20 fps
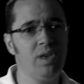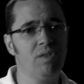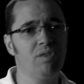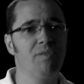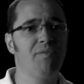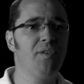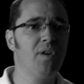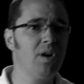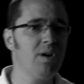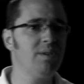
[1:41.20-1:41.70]
this
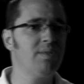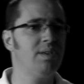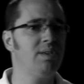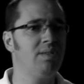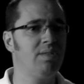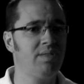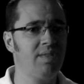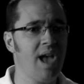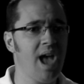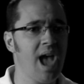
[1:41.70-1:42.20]
verse
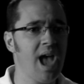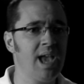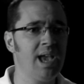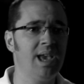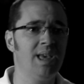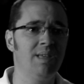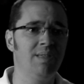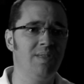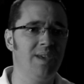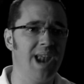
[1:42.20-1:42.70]
is saying
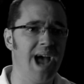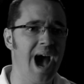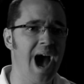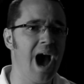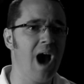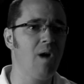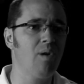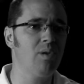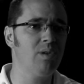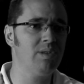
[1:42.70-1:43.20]
is that
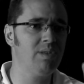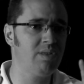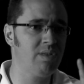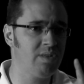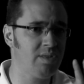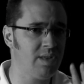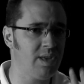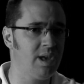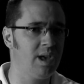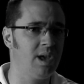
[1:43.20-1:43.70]
our
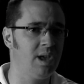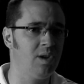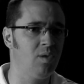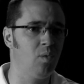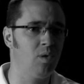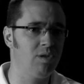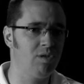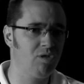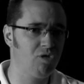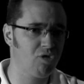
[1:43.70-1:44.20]
sin
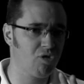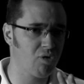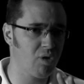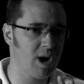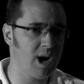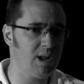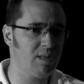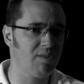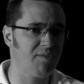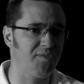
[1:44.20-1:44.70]
was
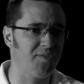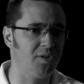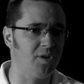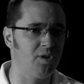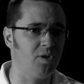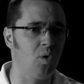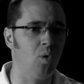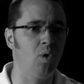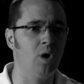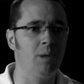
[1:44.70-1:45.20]

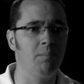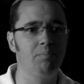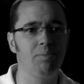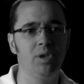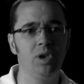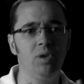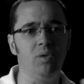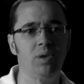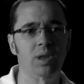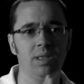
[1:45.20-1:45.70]
transferred or
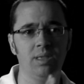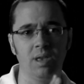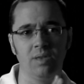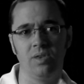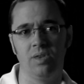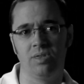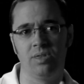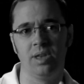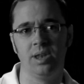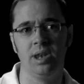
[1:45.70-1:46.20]
imputed to
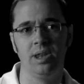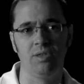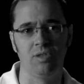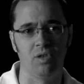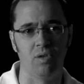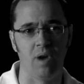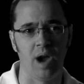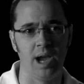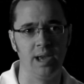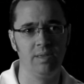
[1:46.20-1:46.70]
the sinless
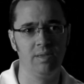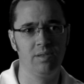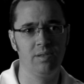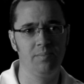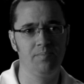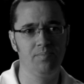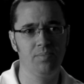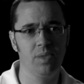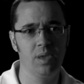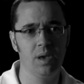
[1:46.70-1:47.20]
Christ.
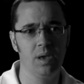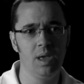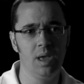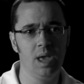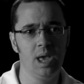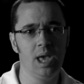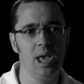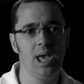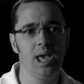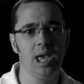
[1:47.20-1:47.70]

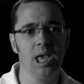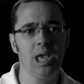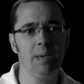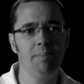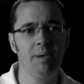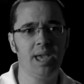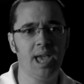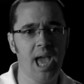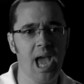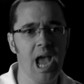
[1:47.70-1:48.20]
He
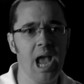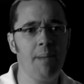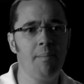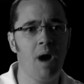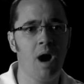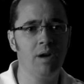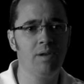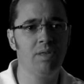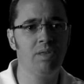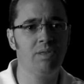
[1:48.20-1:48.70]
became
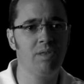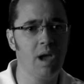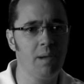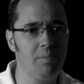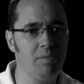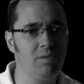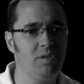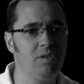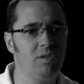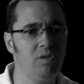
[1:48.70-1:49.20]
our
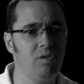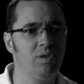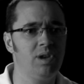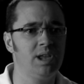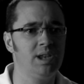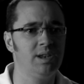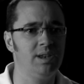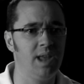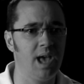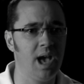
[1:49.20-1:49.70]
substitute
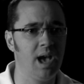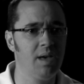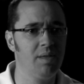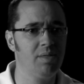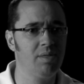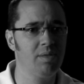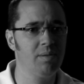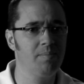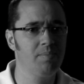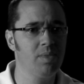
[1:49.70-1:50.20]
in
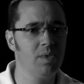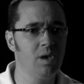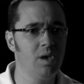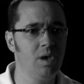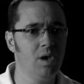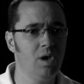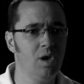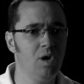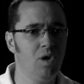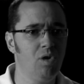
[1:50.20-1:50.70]
death,
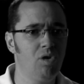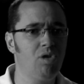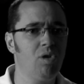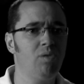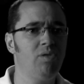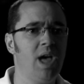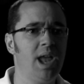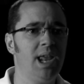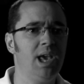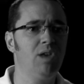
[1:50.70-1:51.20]

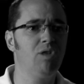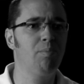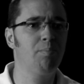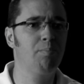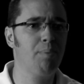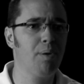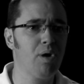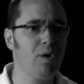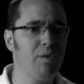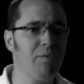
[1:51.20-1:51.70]
so that His
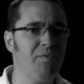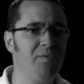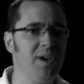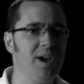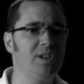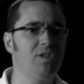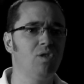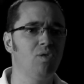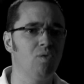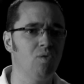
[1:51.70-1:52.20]

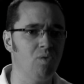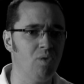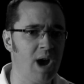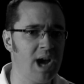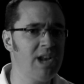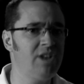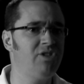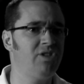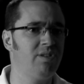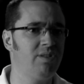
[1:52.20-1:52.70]
perfect
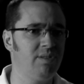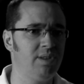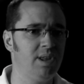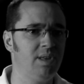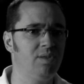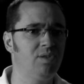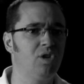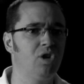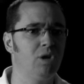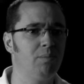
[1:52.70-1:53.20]

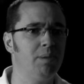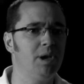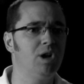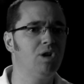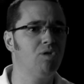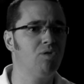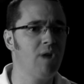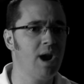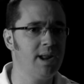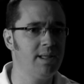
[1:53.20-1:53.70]
righteousness could be
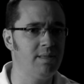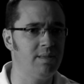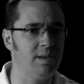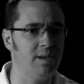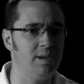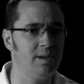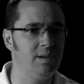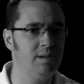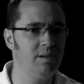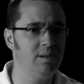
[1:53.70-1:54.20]

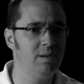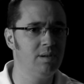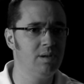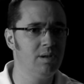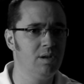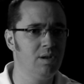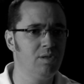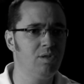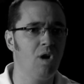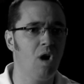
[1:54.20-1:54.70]
credited
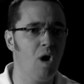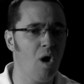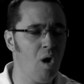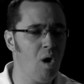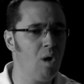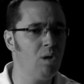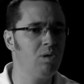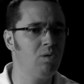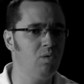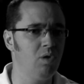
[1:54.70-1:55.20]
to
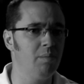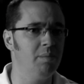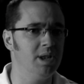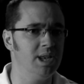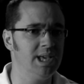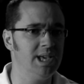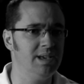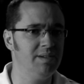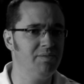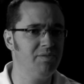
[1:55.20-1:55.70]
all who will
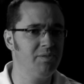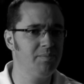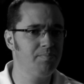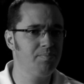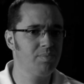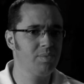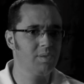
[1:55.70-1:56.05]
believe.